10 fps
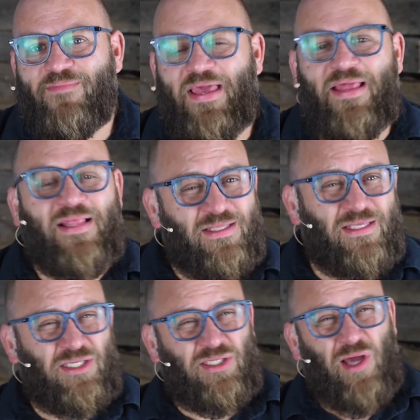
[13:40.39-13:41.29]
Okay,
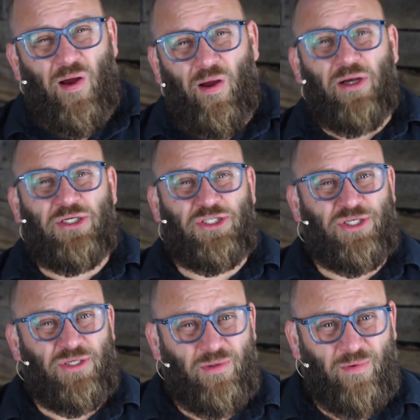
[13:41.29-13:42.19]
this is a harsh
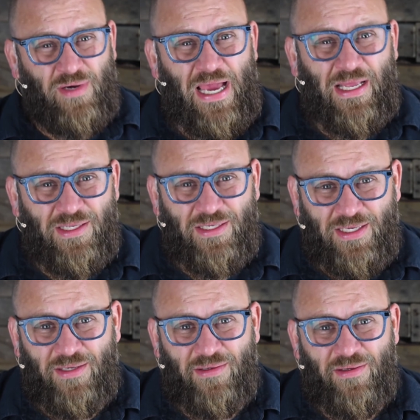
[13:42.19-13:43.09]

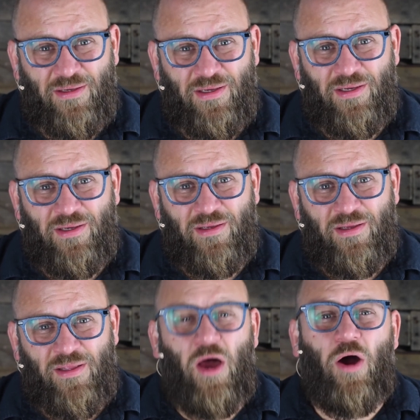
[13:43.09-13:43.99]
reality,
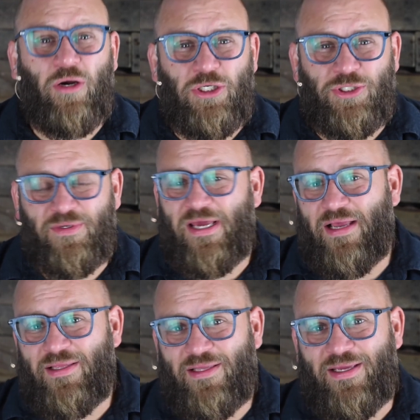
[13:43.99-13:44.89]
the harsh
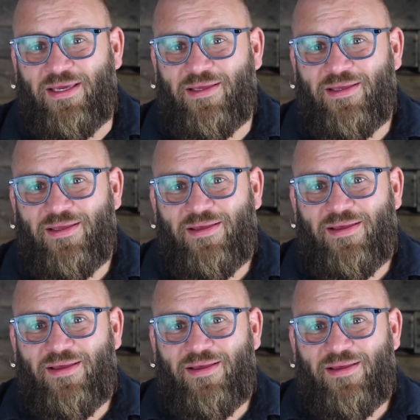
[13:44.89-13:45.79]
reality
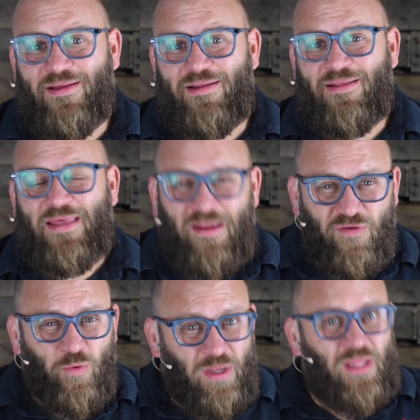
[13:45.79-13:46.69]
that if
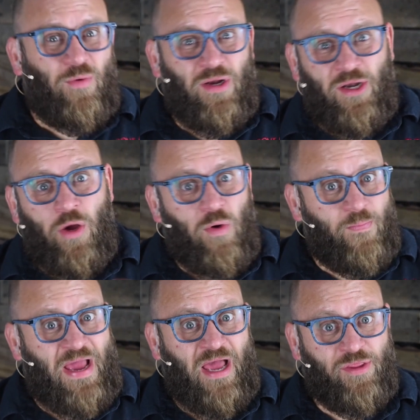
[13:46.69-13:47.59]
you really want to know what
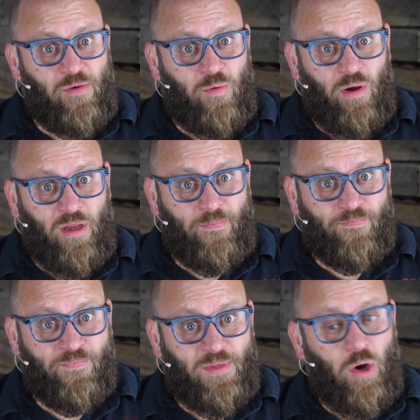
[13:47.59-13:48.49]
path you're on,
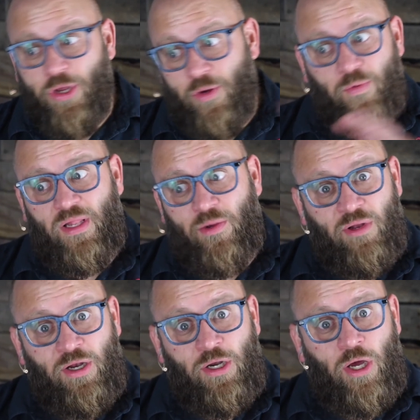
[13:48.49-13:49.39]
or you really
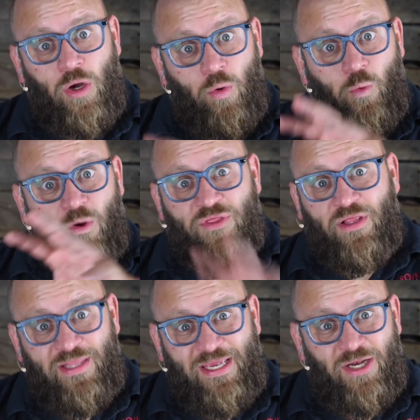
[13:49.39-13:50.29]
want to know what
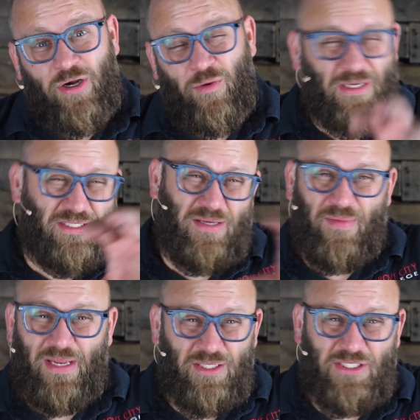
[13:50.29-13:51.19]
the leader, what
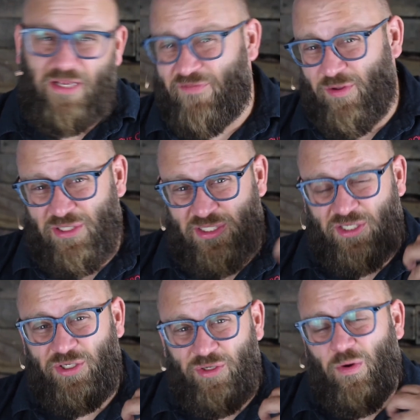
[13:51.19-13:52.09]
somebody is
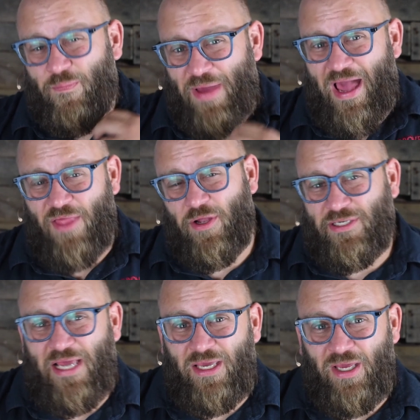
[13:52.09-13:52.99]
influencing you, what path they're
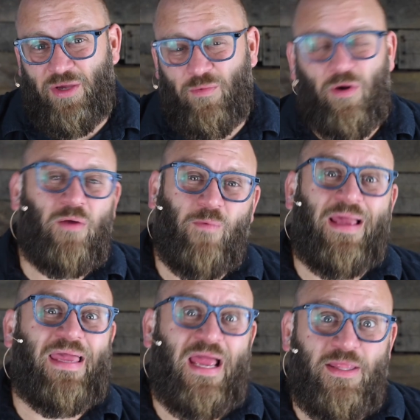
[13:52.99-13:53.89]
taking you on,
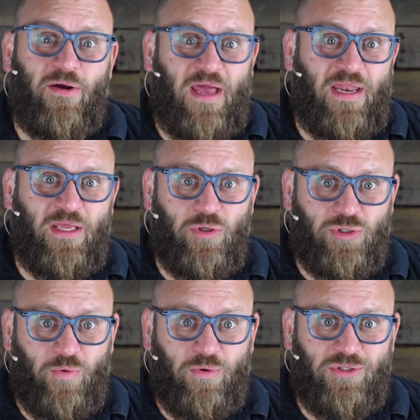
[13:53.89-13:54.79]
what gate they're heading you
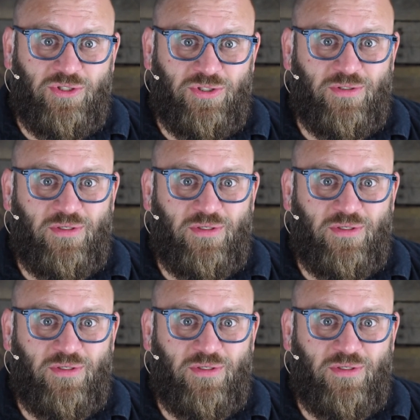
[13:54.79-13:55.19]
towards,